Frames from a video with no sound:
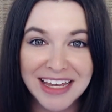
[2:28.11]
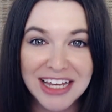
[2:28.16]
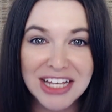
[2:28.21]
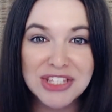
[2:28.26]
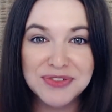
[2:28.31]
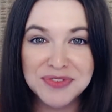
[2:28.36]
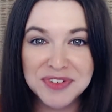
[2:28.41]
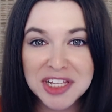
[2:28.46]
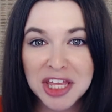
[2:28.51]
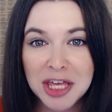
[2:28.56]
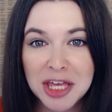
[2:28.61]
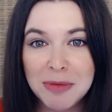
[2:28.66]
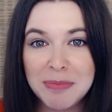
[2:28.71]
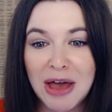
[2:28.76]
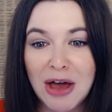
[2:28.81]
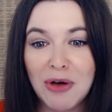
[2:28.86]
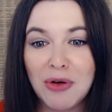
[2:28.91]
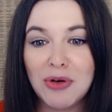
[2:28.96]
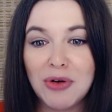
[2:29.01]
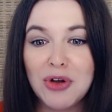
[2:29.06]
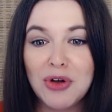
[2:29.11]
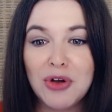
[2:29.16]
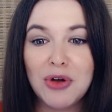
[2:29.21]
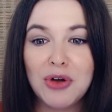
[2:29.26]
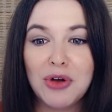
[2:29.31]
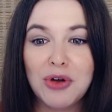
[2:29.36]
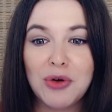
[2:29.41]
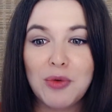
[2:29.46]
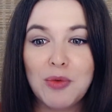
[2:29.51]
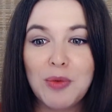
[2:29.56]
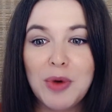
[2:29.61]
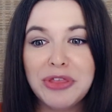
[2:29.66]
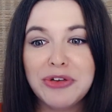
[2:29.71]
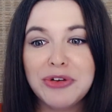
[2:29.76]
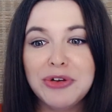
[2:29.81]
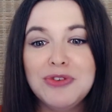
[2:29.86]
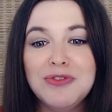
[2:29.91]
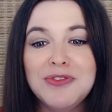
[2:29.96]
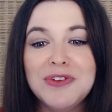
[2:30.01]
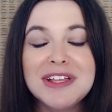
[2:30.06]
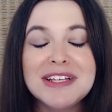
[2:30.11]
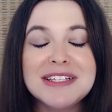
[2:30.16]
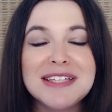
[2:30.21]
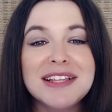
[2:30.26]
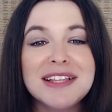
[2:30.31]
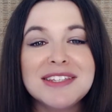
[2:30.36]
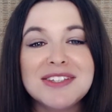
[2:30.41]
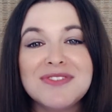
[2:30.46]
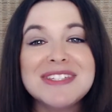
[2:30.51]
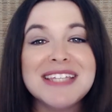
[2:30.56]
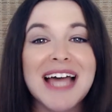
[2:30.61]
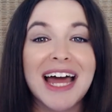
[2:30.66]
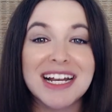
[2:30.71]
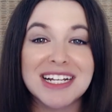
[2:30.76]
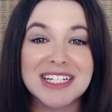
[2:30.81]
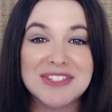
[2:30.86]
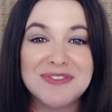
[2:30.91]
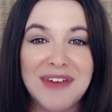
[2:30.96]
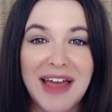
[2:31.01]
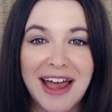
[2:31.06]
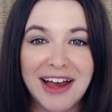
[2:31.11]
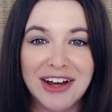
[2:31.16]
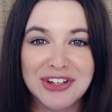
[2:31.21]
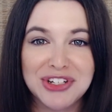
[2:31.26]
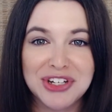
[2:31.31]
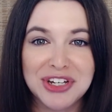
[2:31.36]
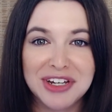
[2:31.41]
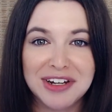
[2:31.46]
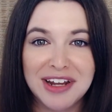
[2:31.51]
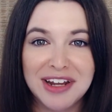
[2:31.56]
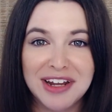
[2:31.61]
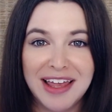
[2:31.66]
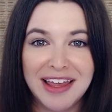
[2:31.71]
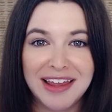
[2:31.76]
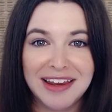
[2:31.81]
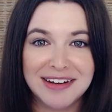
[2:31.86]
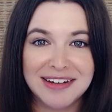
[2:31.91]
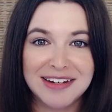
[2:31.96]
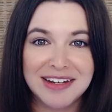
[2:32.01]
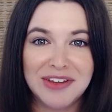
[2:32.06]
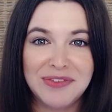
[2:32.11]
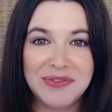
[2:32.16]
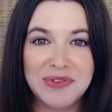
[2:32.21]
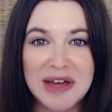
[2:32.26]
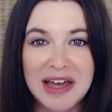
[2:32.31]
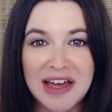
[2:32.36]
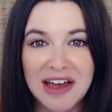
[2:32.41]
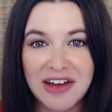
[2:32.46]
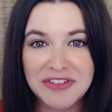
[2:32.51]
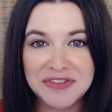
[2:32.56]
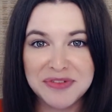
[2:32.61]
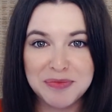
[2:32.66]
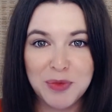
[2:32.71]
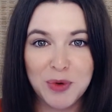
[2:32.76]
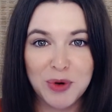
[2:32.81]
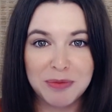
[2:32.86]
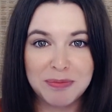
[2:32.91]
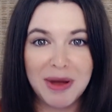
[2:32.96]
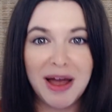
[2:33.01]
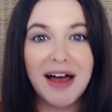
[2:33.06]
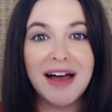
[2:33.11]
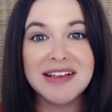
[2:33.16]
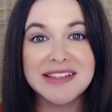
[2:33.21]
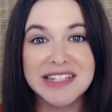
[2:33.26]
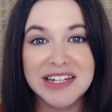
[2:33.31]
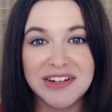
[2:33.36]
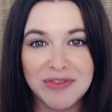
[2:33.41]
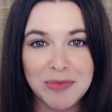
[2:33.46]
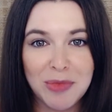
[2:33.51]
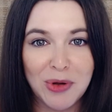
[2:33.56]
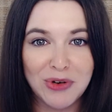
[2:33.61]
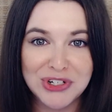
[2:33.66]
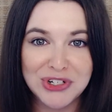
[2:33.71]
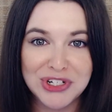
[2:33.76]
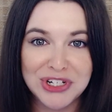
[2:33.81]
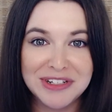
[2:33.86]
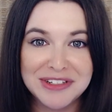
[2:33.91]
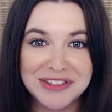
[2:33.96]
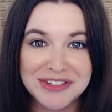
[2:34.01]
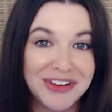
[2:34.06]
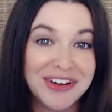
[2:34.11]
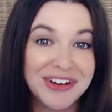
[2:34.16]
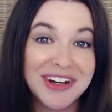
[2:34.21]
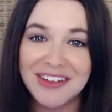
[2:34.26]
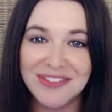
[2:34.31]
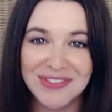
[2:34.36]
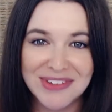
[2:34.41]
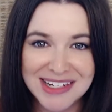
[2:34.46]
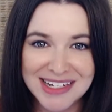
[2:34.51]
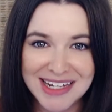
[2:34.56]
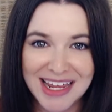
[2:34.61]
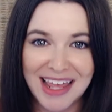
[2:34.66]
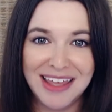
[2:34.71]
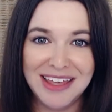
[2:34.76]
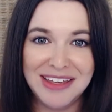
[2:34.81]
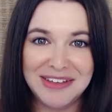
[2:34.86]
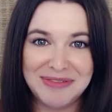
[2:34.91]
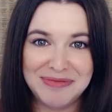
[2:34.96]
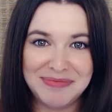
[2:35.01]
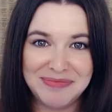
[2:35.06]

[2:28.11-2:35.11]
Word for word: It's really about whether you feel a sense of satisfaction and if you have more positive emotions on a given day.